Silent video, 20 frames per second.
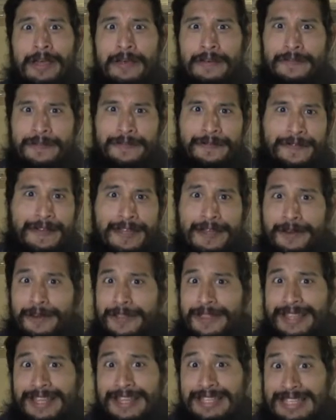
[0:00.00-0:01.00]
figure
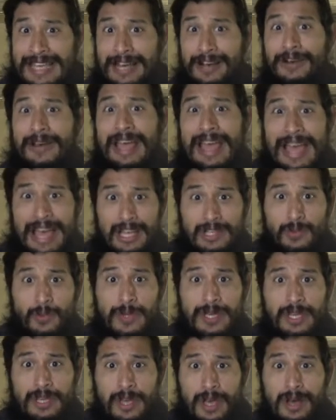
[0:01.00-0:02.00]
things out as
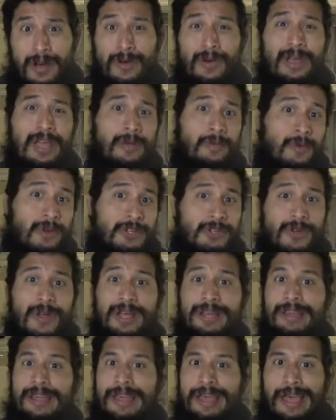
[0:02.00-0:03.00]
we go, and we're
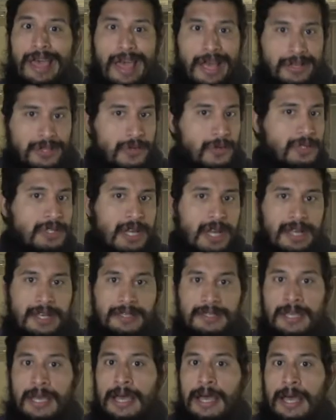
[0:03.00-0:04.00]
trying to
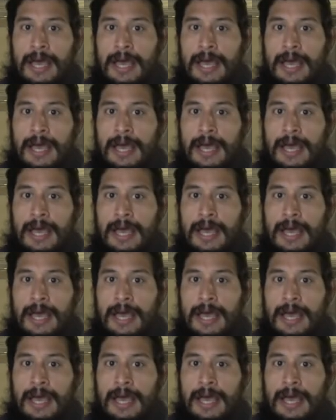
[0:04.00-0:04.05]
exercise